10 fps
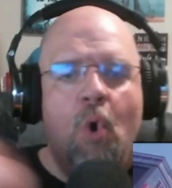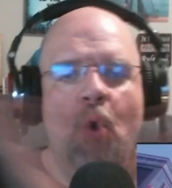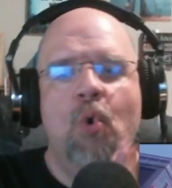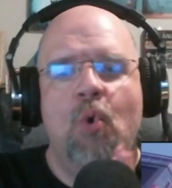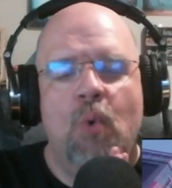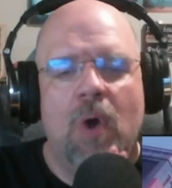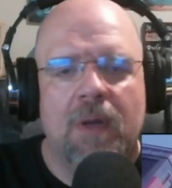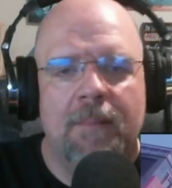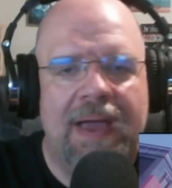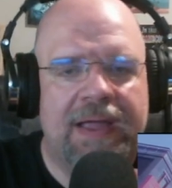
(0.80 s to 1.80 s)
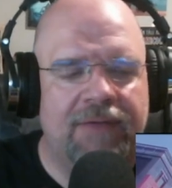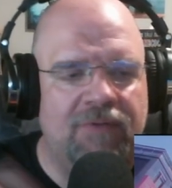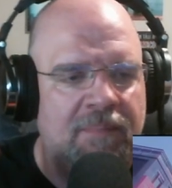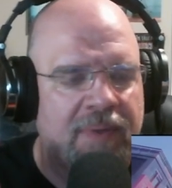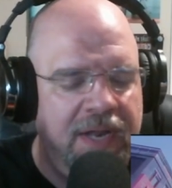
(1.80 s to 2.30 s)
Welcome back,
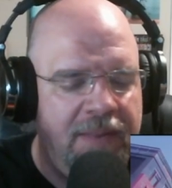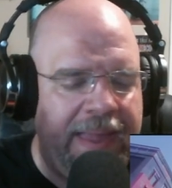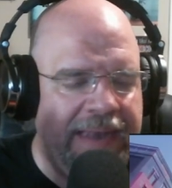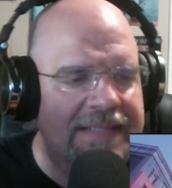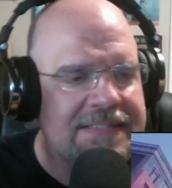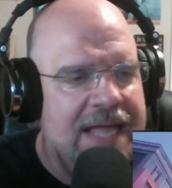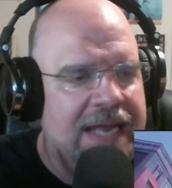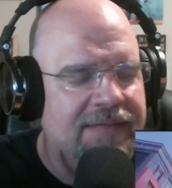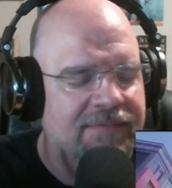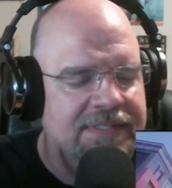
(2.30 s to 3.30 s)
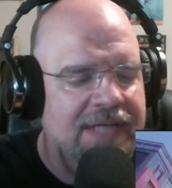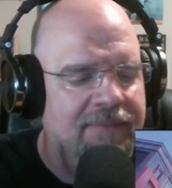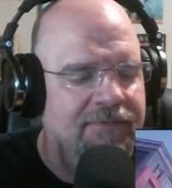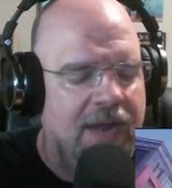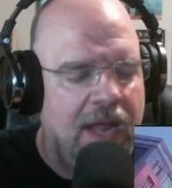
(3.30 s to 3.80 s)
everybody. Man, it's not even time
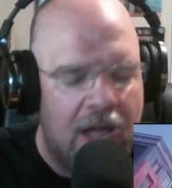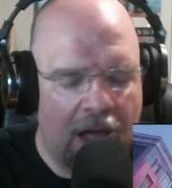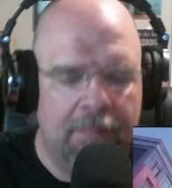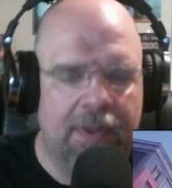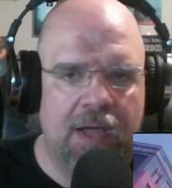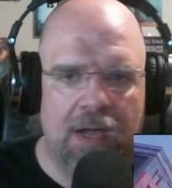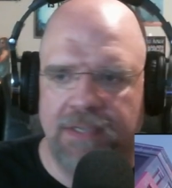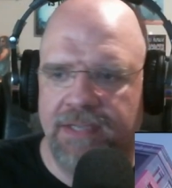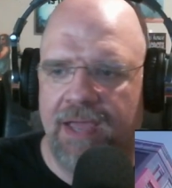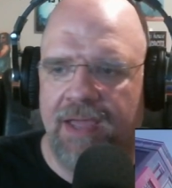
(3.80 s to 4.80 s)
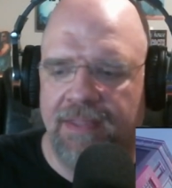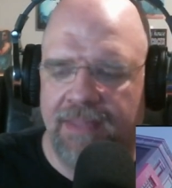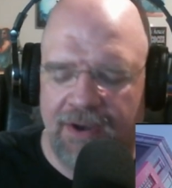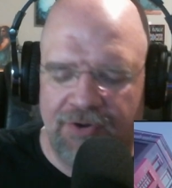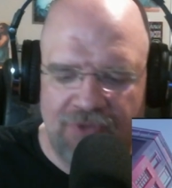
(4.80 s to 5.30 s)
for Comic-Con yet, and they
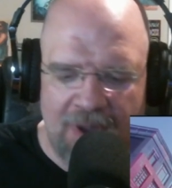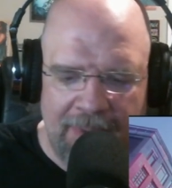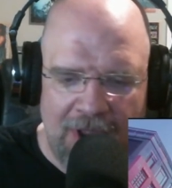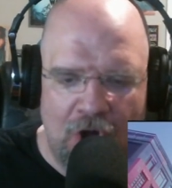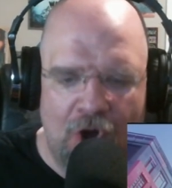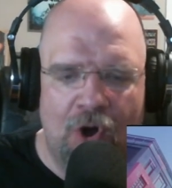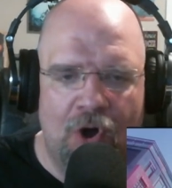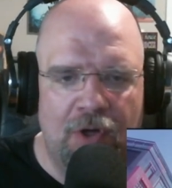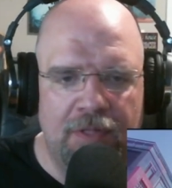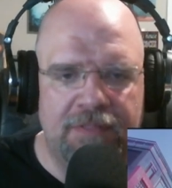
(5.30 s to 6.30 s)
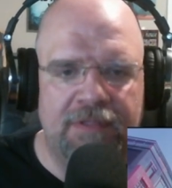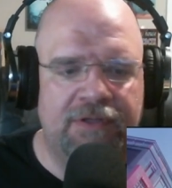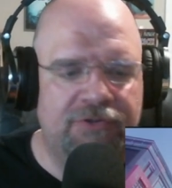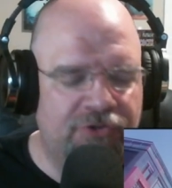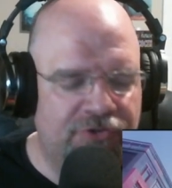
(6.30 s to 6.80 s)
are dropping all
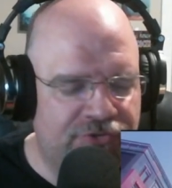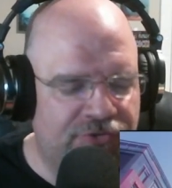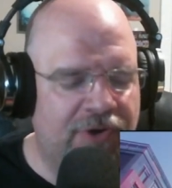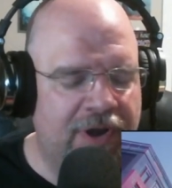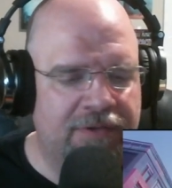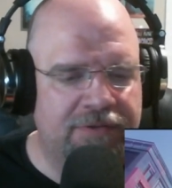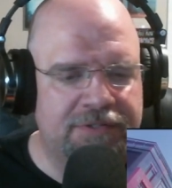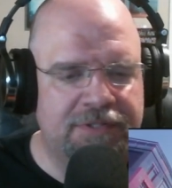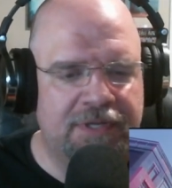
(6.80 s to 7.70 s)
these trailers.